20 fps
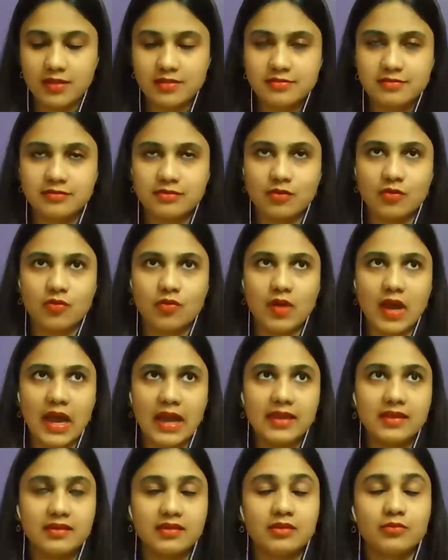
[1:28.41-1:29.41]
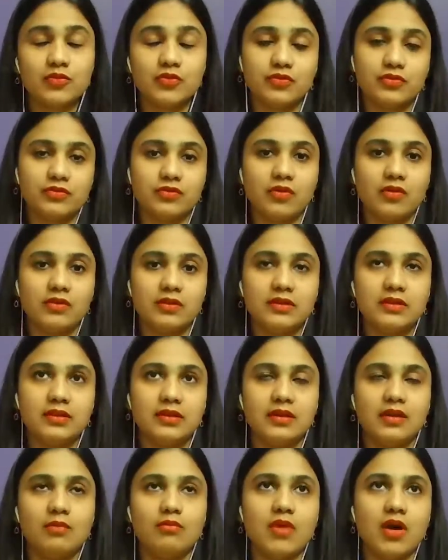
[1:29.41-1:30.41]
So I came to
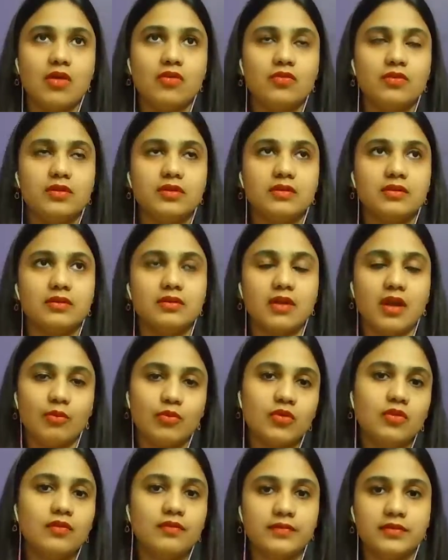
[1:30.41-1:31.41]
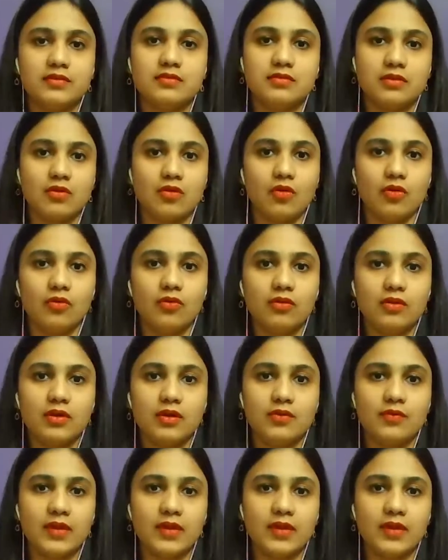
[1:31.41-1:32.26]
astrology about a couple of years ago